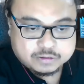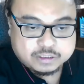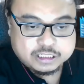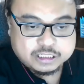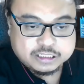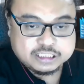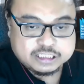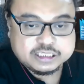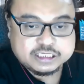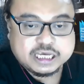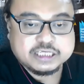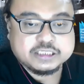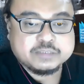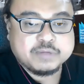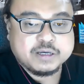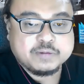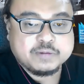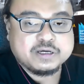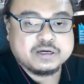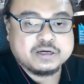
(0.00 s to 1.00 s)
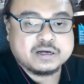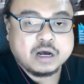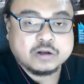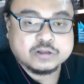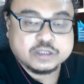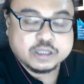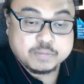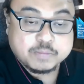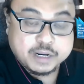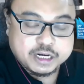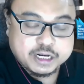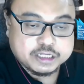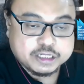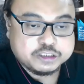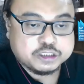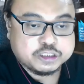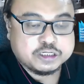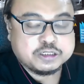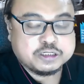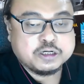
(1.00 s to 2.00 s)
In this case, maybe accounting
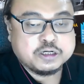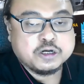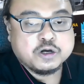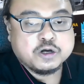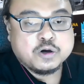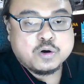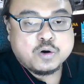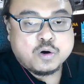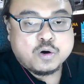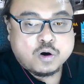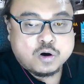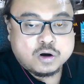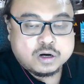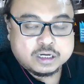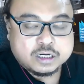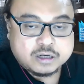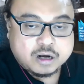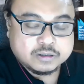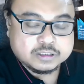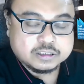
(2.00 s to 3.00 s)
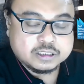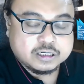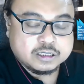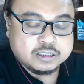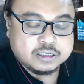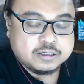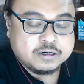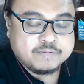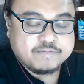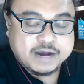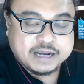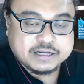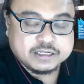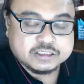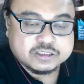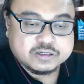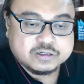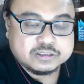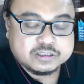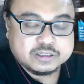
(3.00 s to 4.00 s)
manager or a
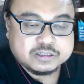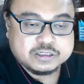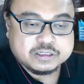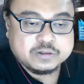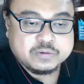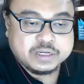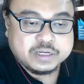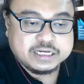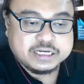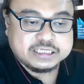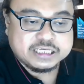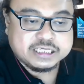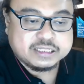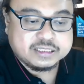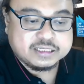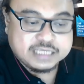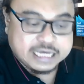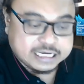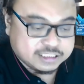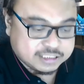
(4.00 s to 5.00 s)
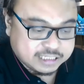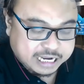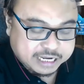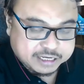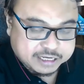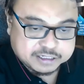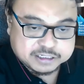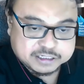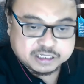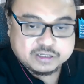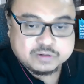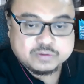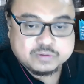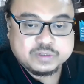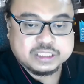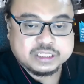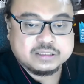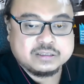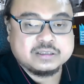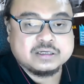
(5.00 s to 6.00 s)
finance controller, when they said, yes, I agree
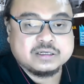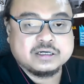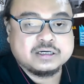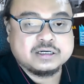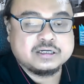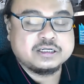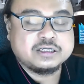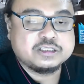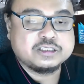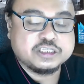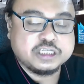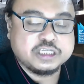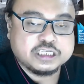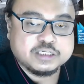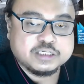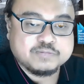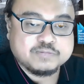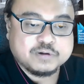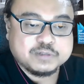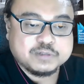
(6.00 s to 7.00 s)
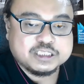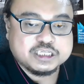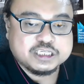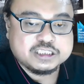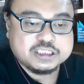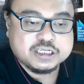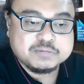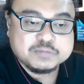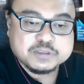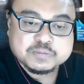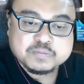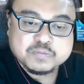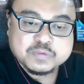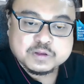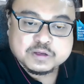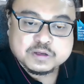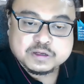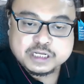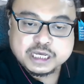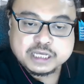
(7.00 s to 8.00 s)
with the suggestion from the systems,
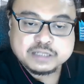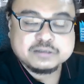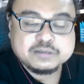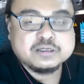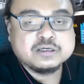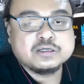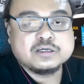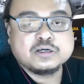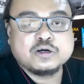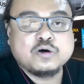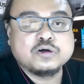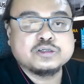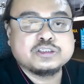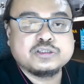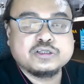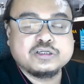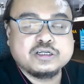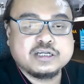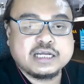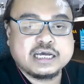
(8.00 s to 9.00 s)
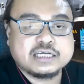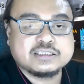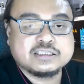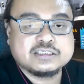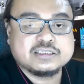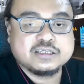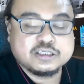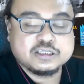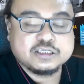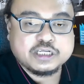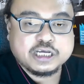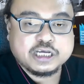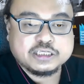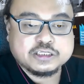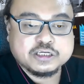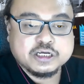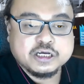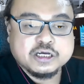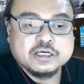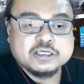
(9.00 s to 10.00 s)
then goes to the next
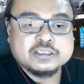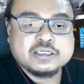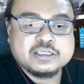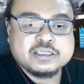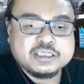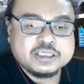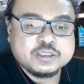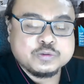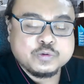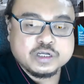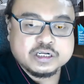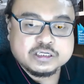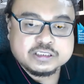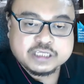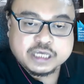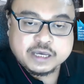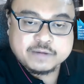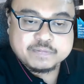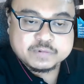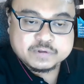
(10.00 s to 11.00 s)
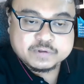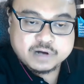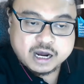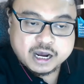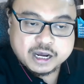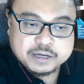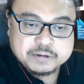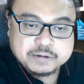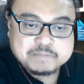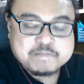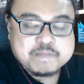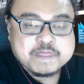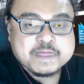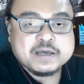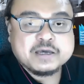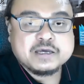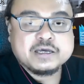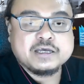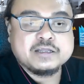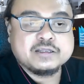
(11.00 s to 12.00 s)
stage. So this will save time
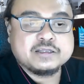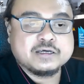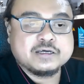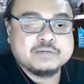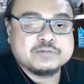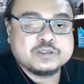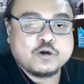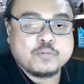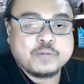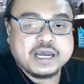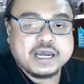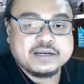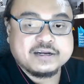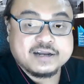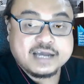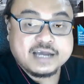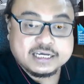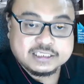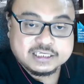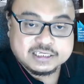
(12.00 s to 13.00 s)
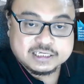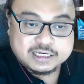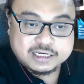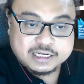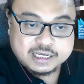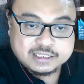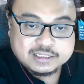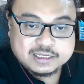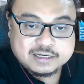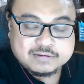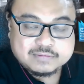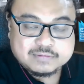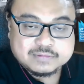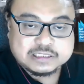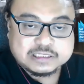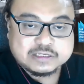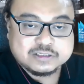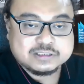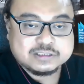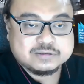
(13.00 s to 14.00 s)
in terms of analyzing the data
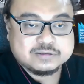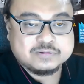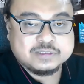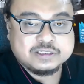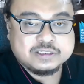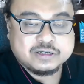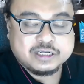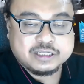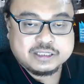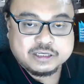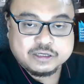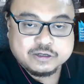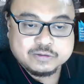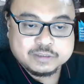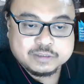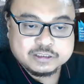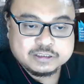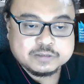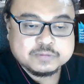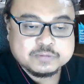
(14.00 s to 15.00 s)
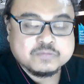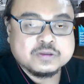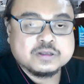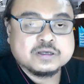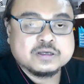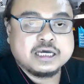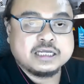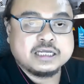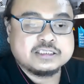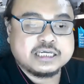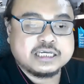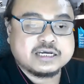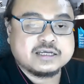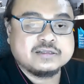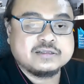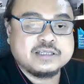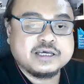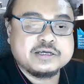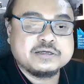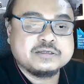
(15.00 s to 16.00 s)
because we don't need humans. And
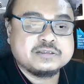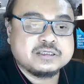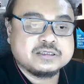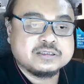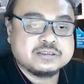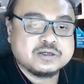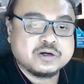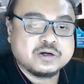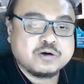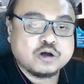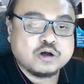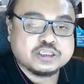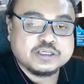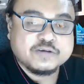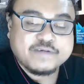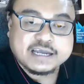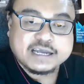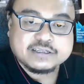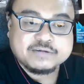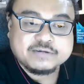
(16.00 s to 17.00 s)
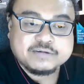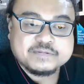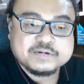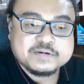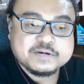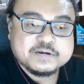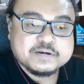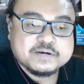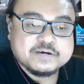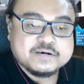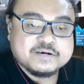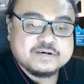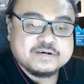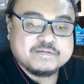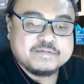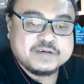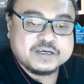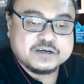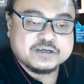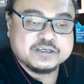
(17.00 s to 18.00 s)
second thing, it's so cost effective
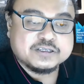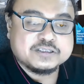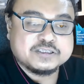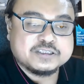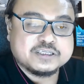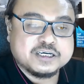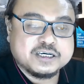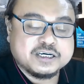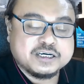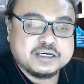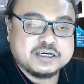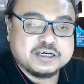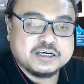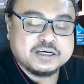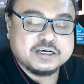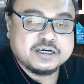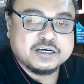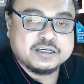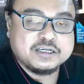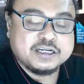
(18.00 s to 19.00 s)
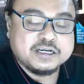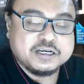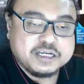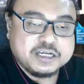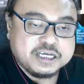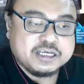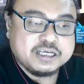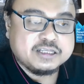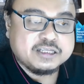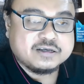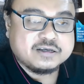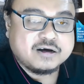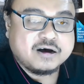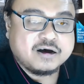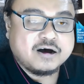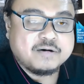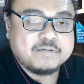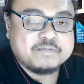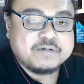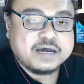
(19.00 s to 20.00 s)
because the need
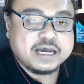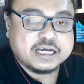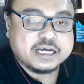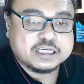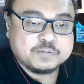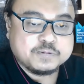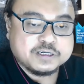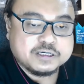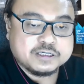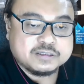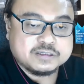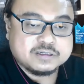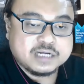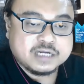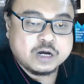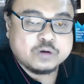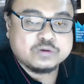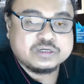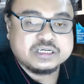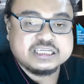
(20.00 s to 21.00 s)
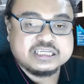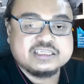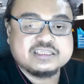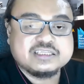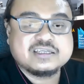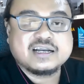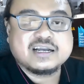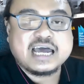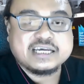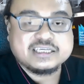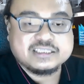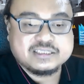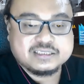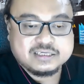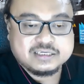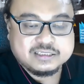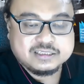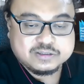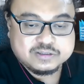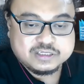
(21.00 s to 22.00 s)
of expert now
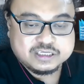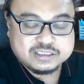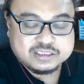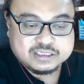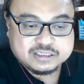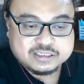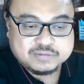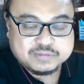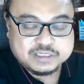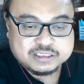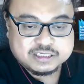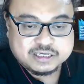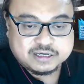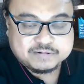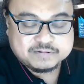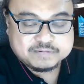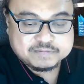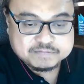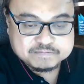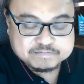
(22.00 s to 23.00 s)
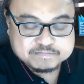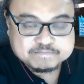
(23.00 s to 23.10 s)
digitalized into the system itself.